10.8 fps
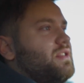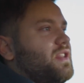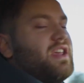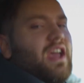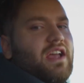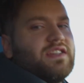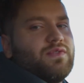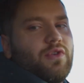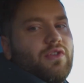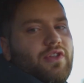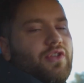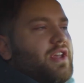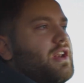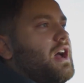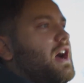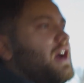the case where you
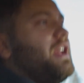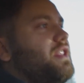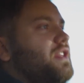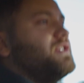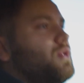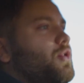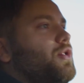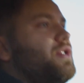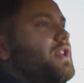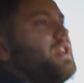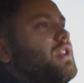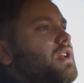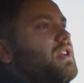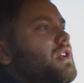can hide this whole thing